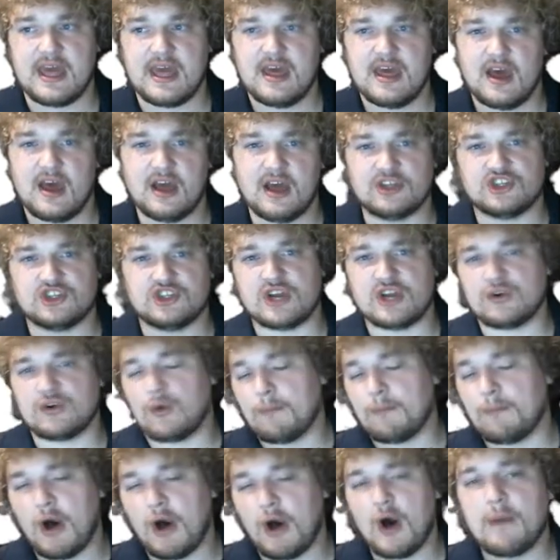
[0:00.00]
a general
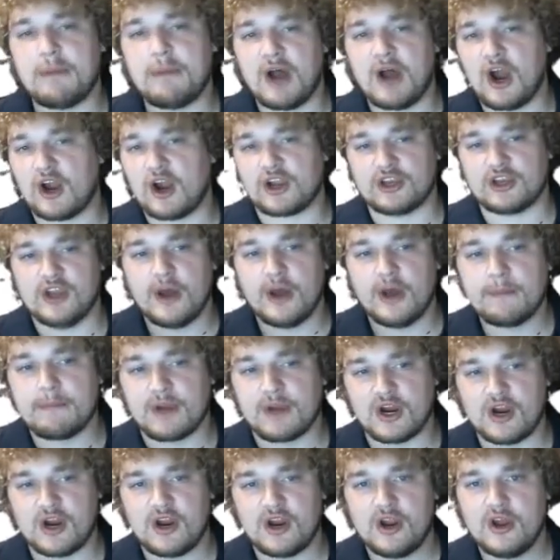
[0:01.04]
ballpark
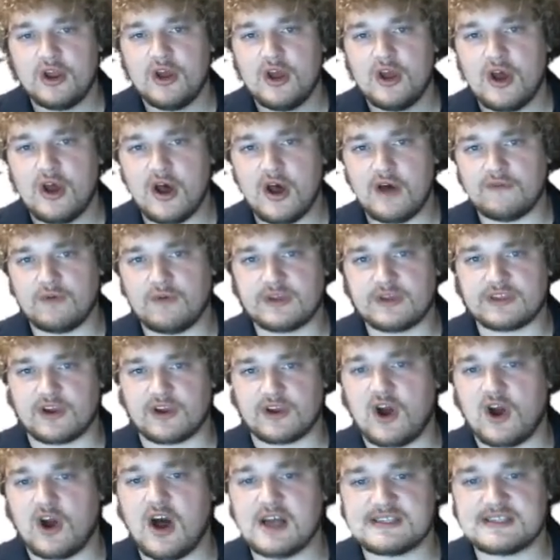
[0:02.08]
number of what their
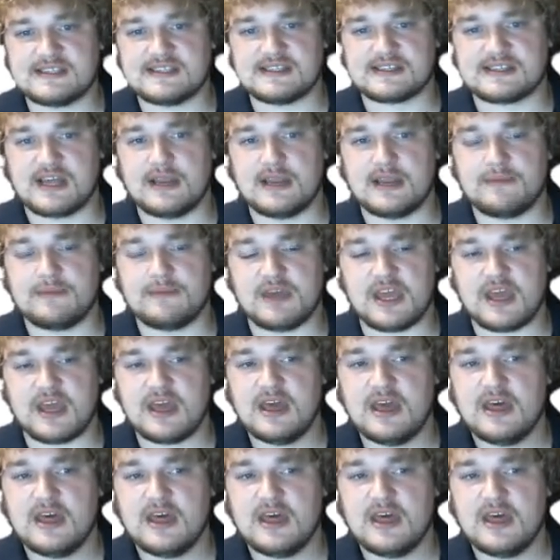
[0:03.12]
cost is going to be,